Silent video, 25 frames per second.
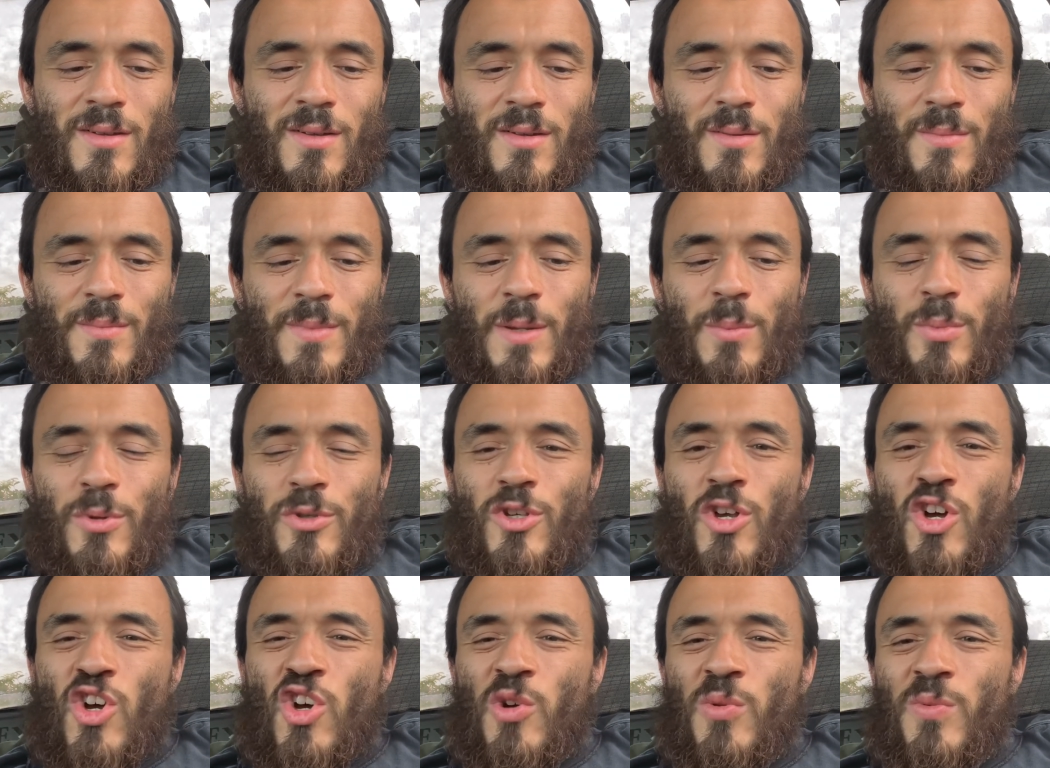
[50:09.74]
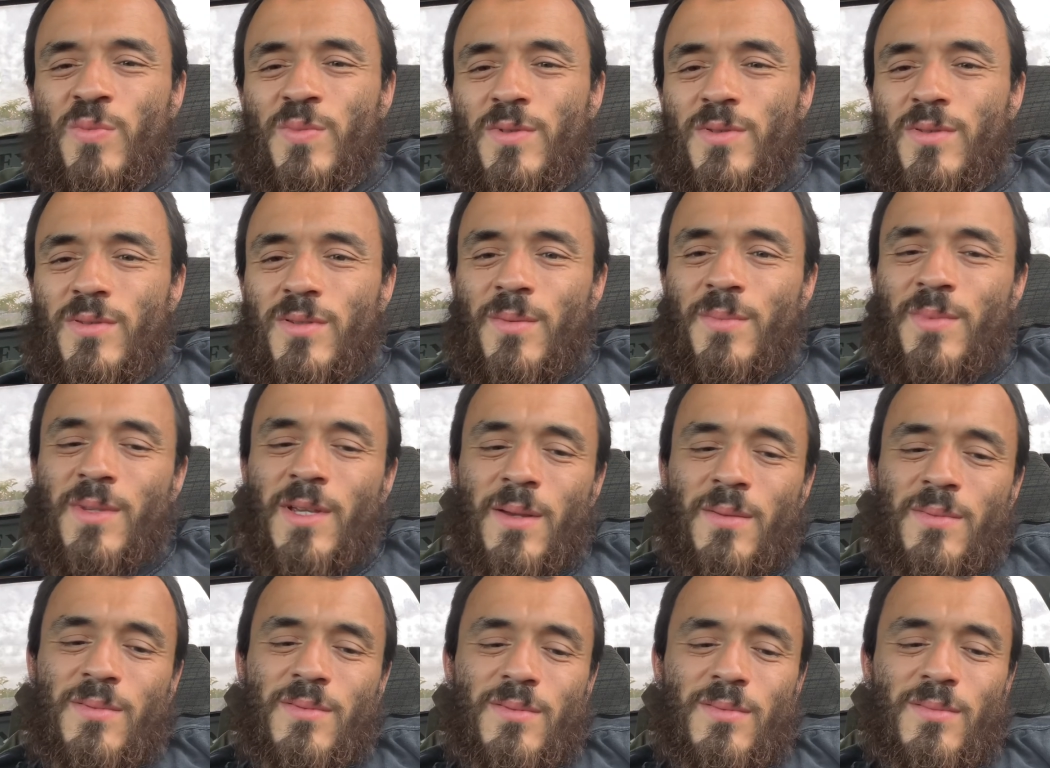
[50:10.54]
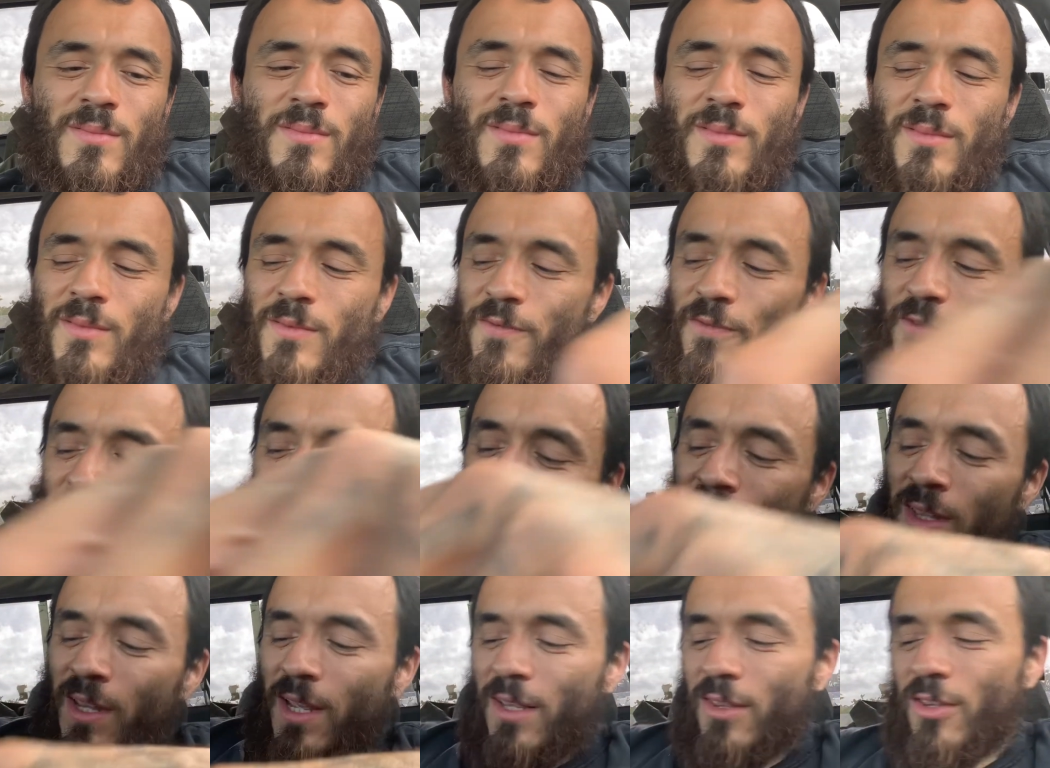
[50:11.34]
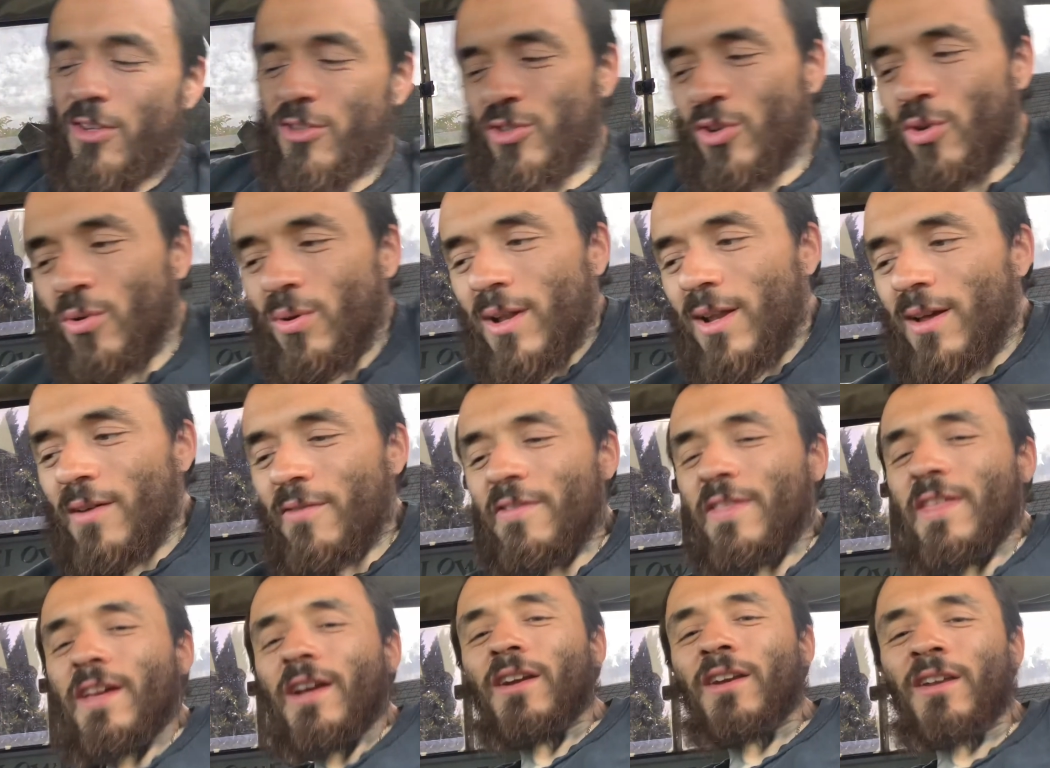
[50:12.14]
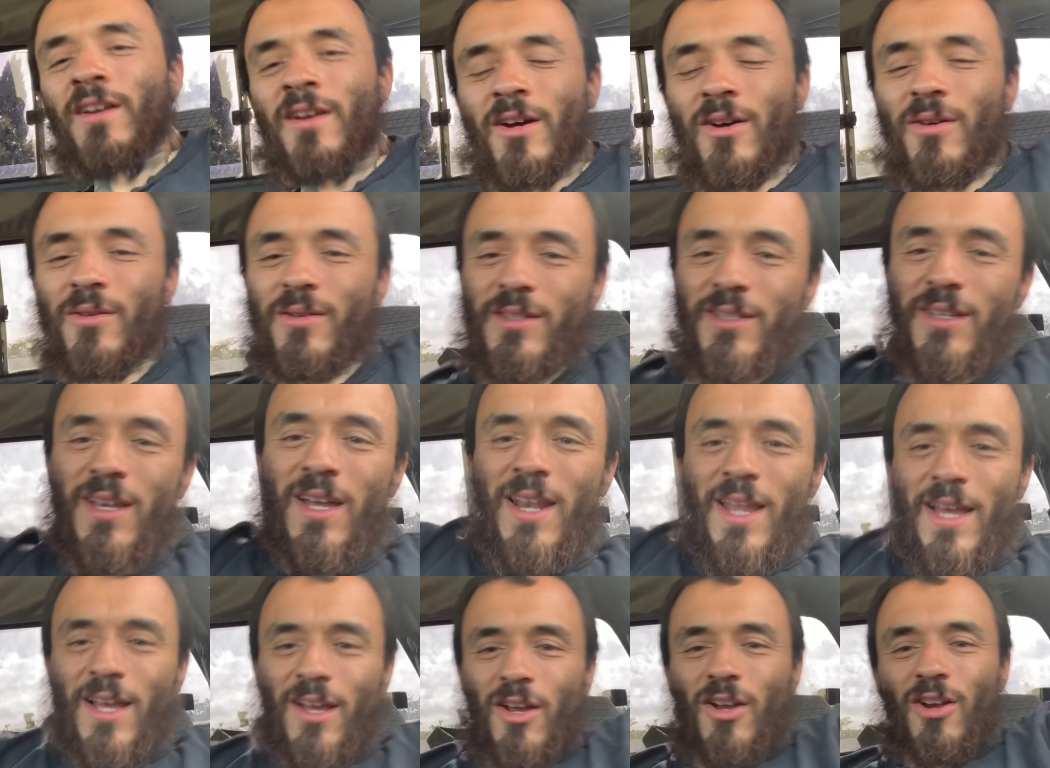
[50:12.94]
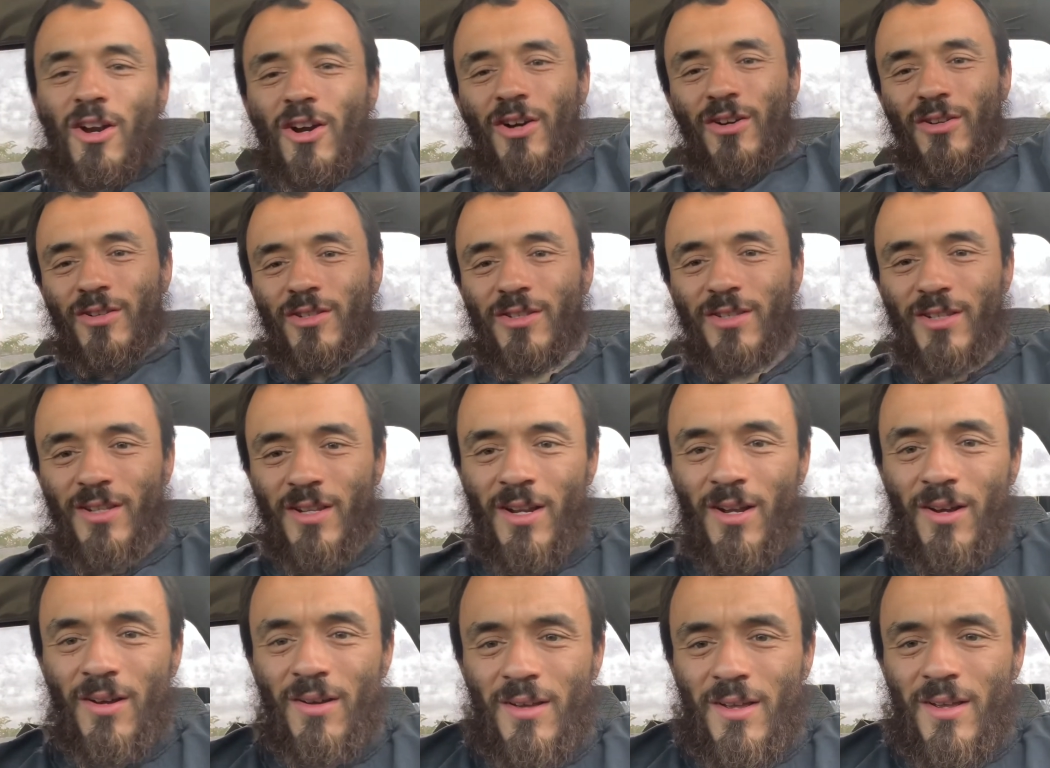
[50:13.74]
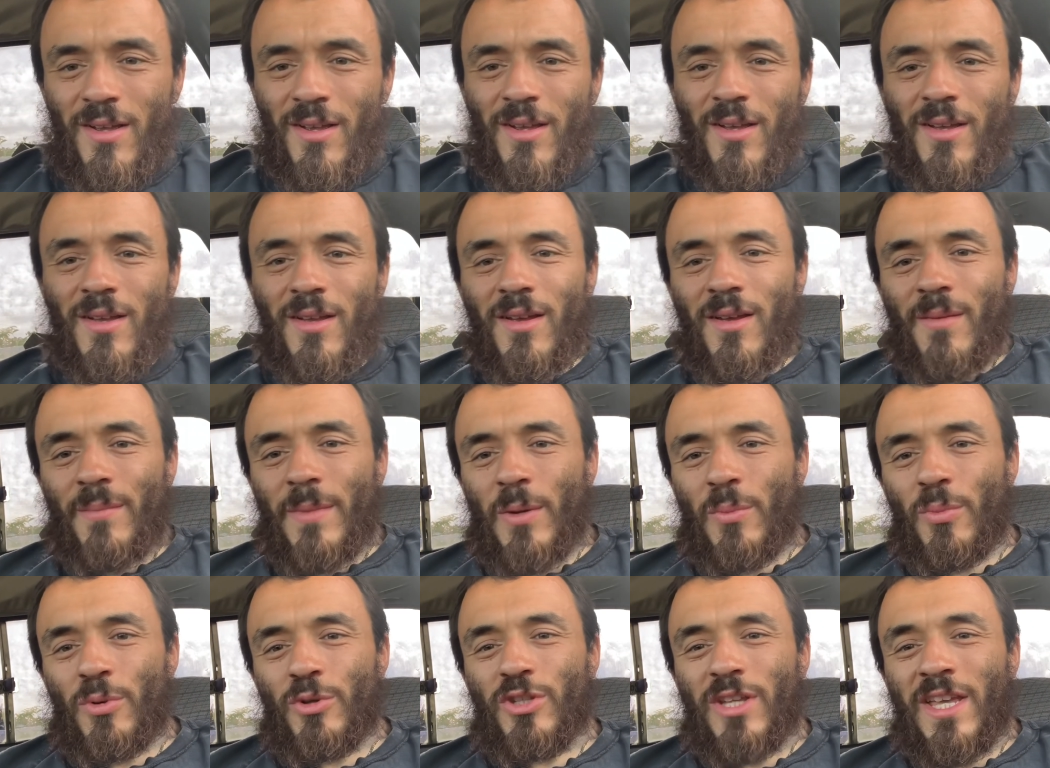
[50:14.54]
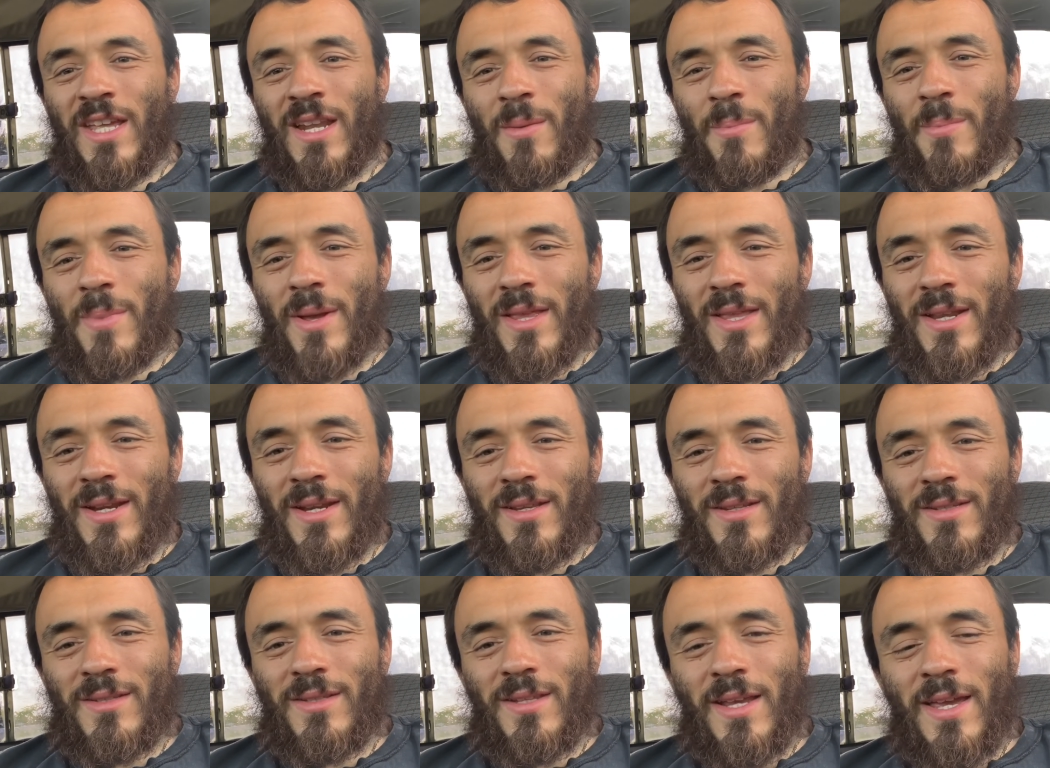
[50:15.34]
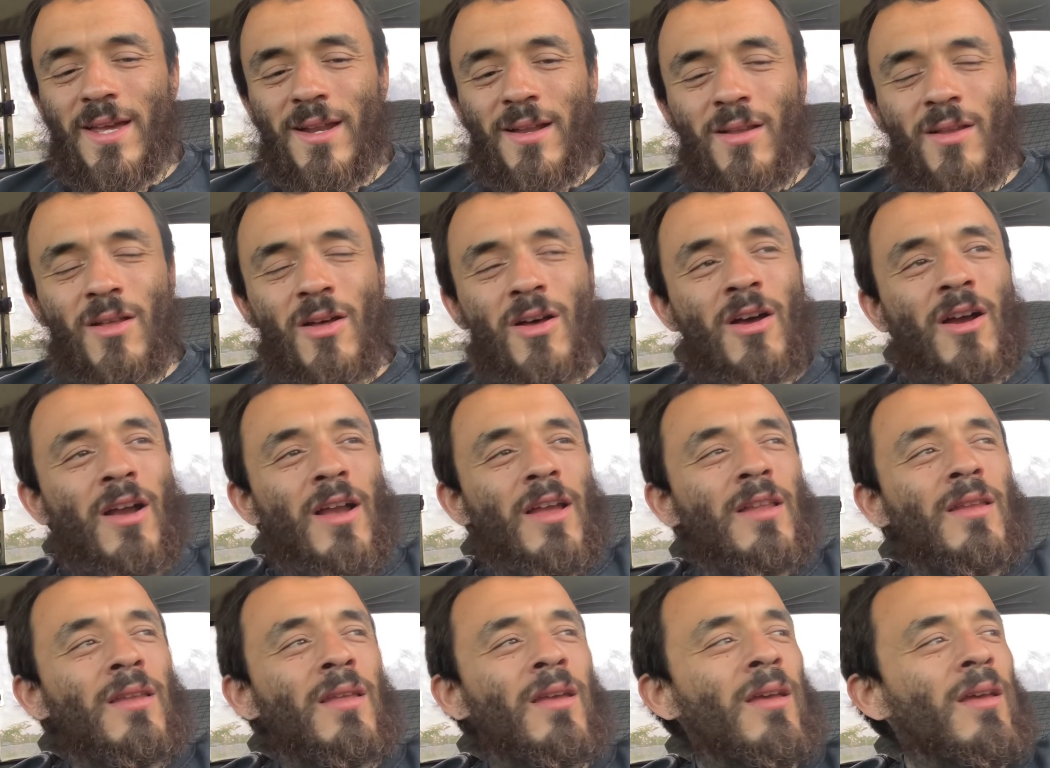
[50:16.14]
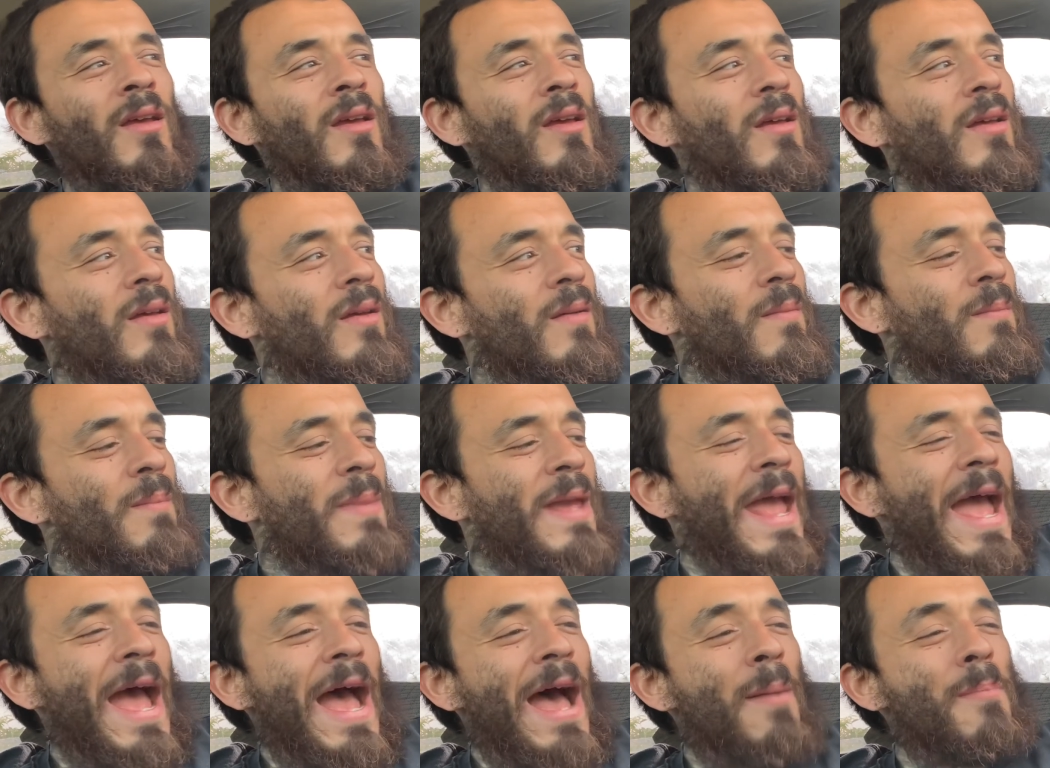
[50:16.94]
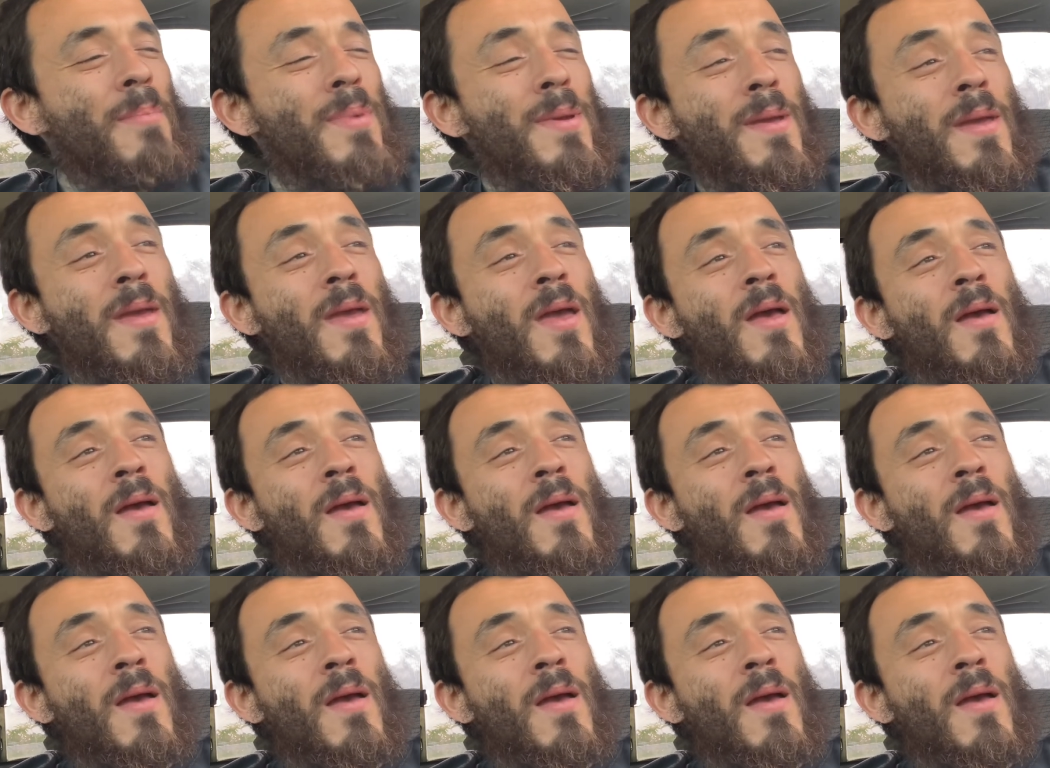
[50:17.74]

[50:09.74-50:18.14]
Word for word: People's homes sometimes feeling like there's no love there, you know? It's kind of like a curse, you know? People's inabilities to get along and be happy.